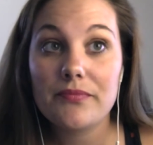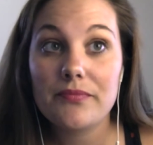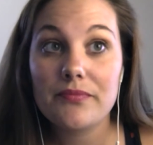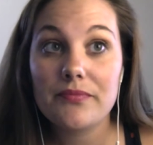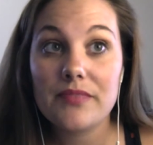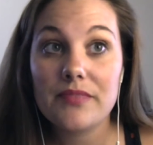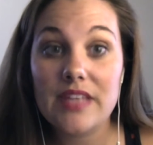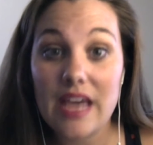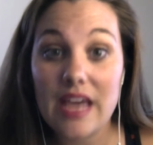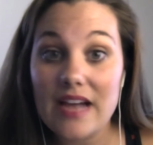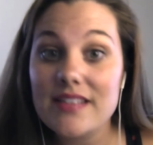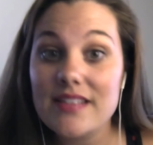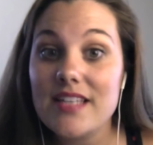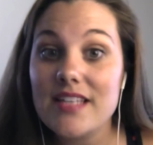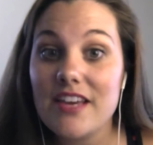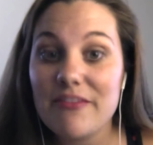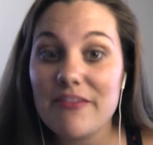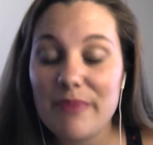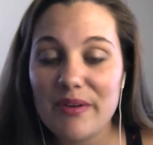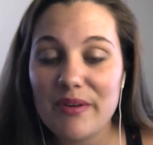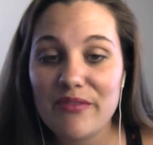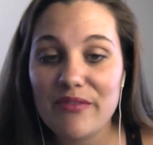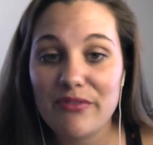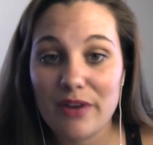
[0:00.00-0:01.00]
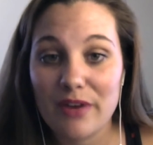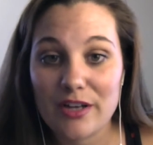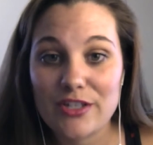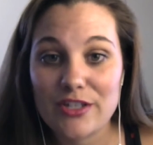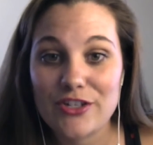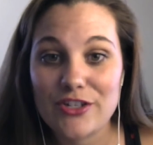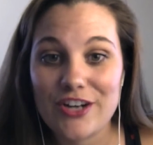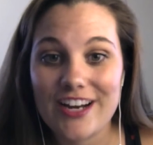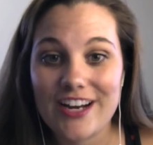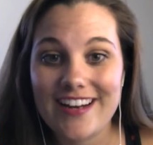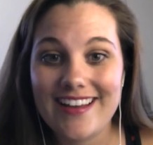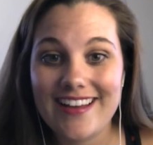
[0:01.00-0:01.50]
Yes, I've been
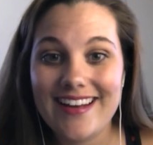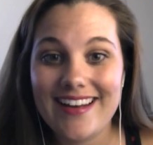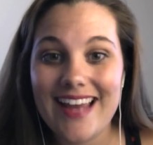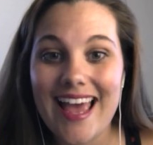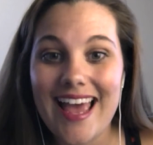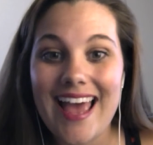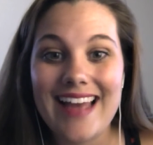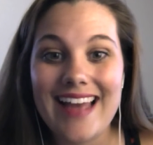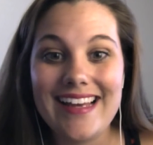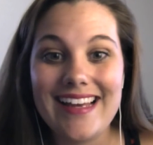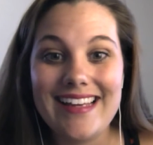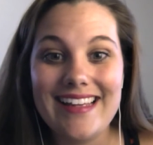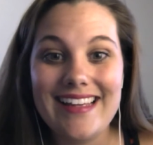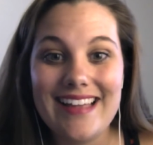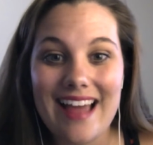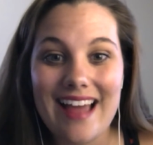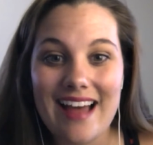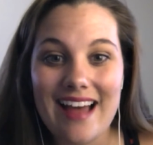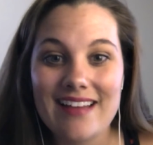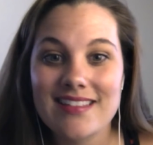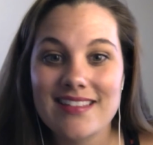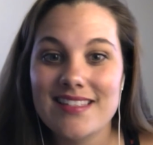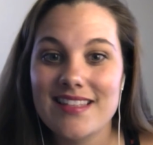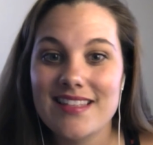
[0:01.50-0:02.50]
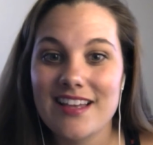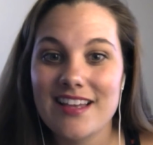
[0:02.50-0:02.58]
frustrated, and yes,